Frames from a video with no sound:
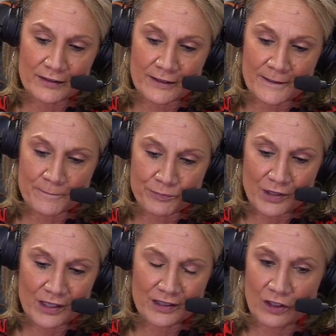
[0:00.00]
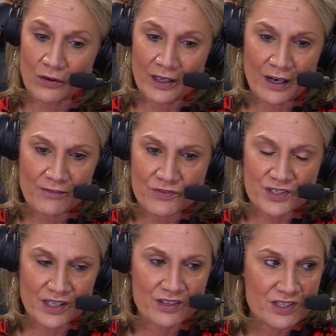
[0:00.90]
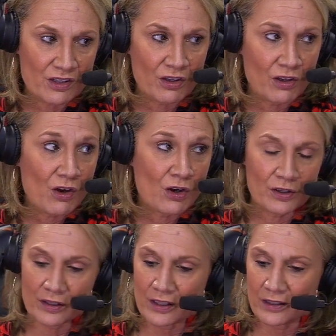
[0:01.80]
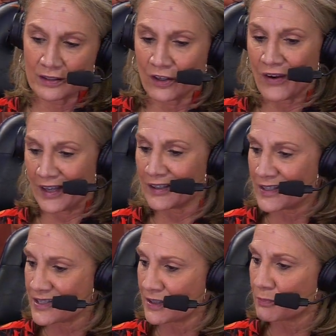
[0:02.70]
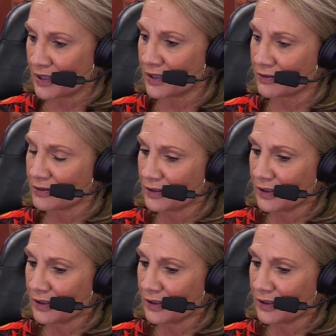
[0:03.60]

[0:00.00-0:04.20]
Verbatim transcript: Um, you know, and I've said this all along. Eh, you know, had Izzy been